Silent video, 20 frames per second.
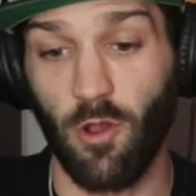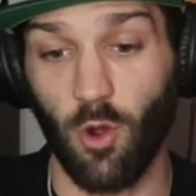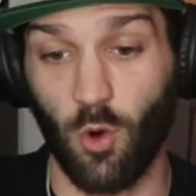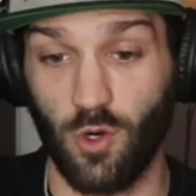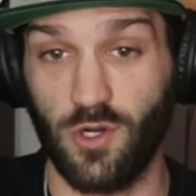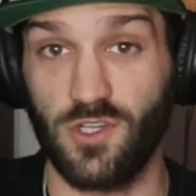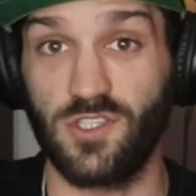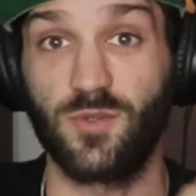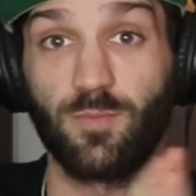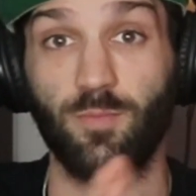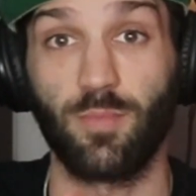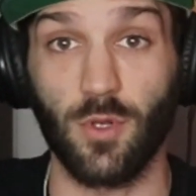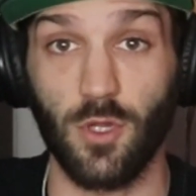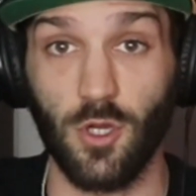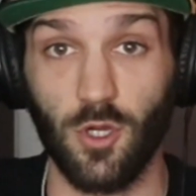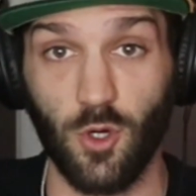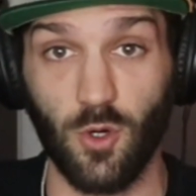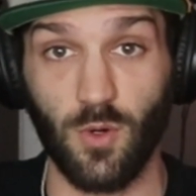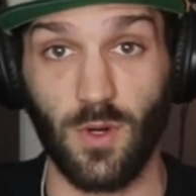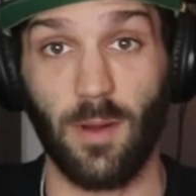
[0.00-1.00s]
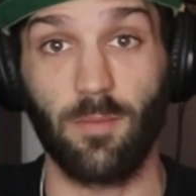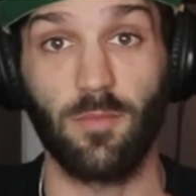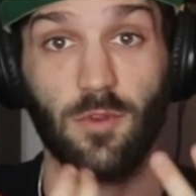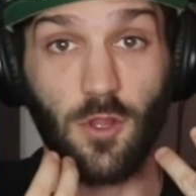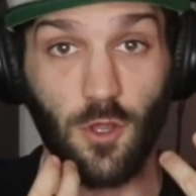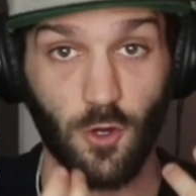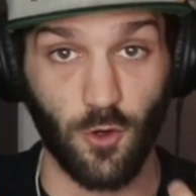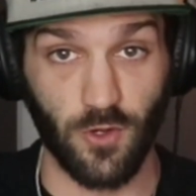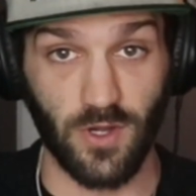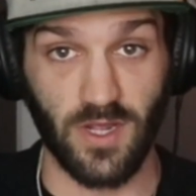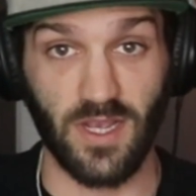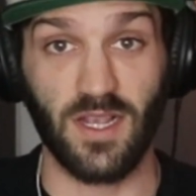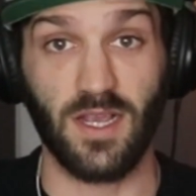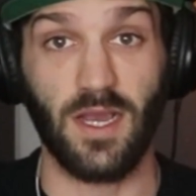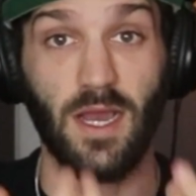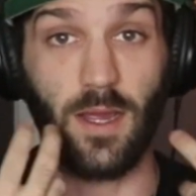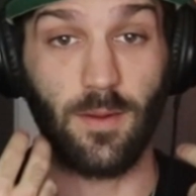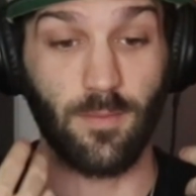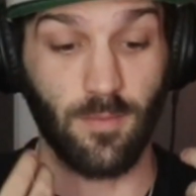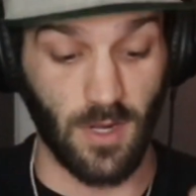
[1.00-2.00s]
or it's blue, I'm
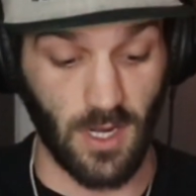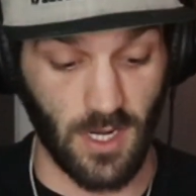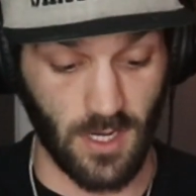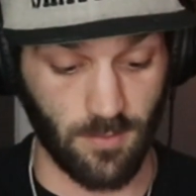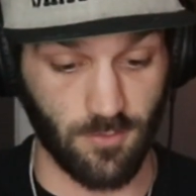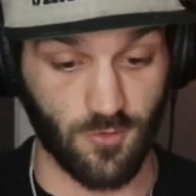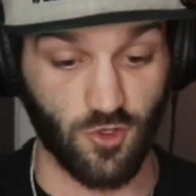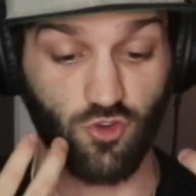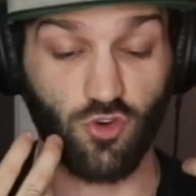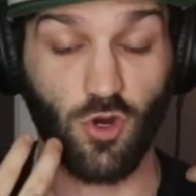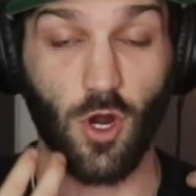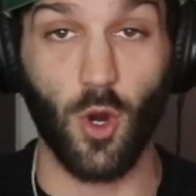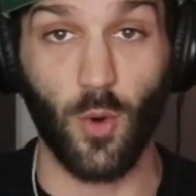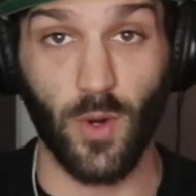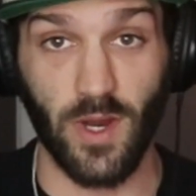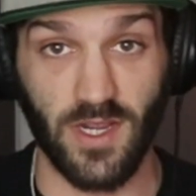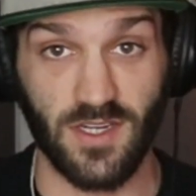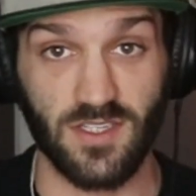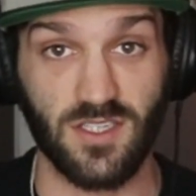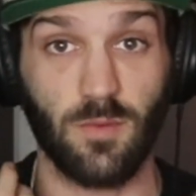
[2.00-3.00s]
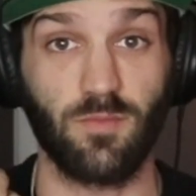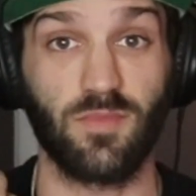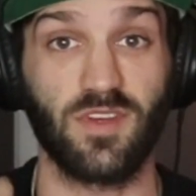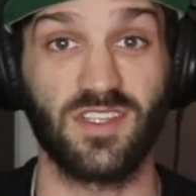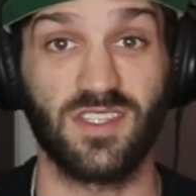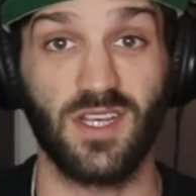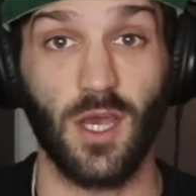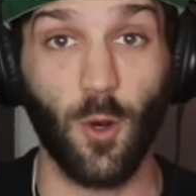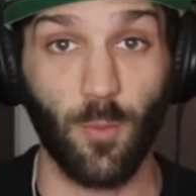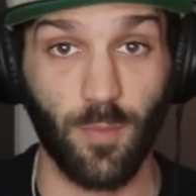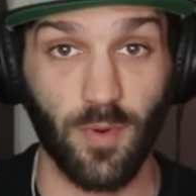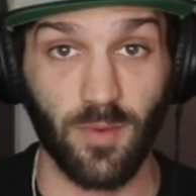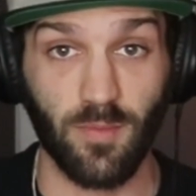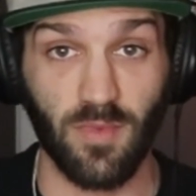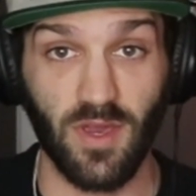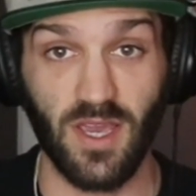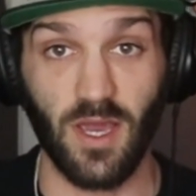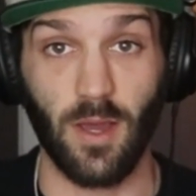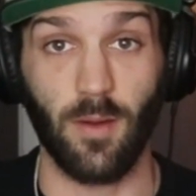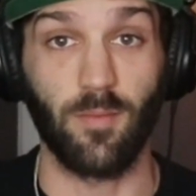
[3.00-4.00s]
learning, I'm, I'm growing, something's helping
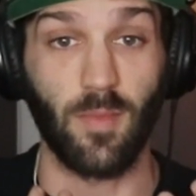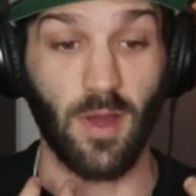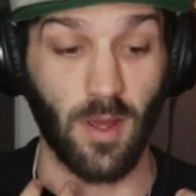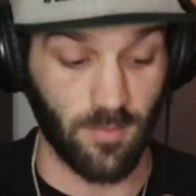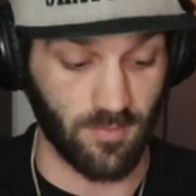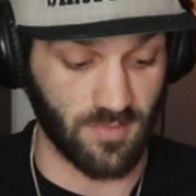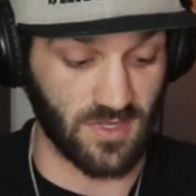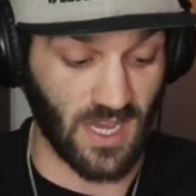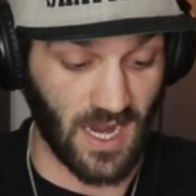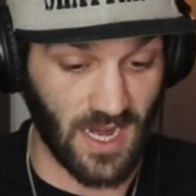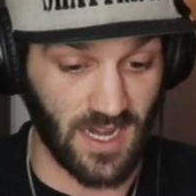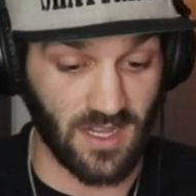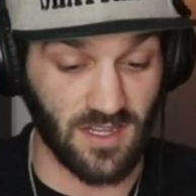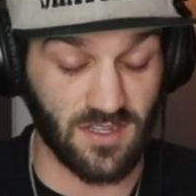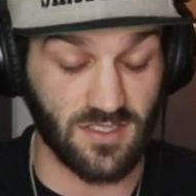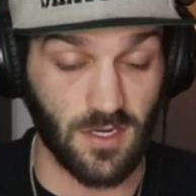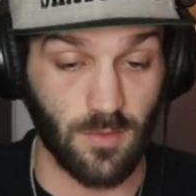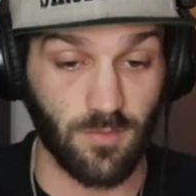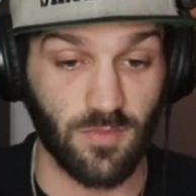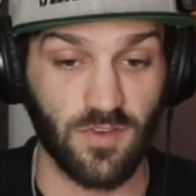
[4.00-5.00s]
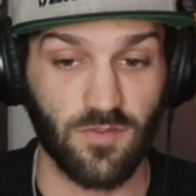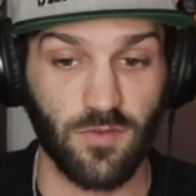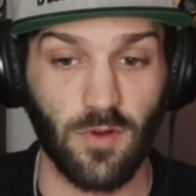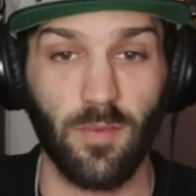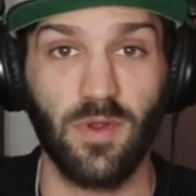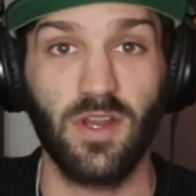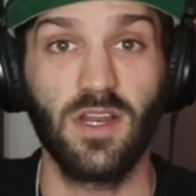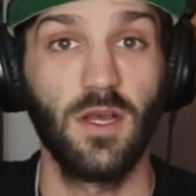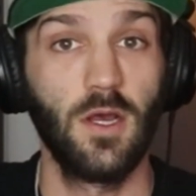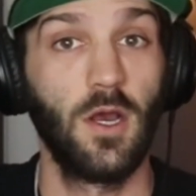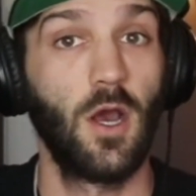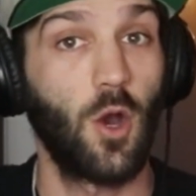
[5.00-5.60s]
me, I'm, I'm gaining something from it.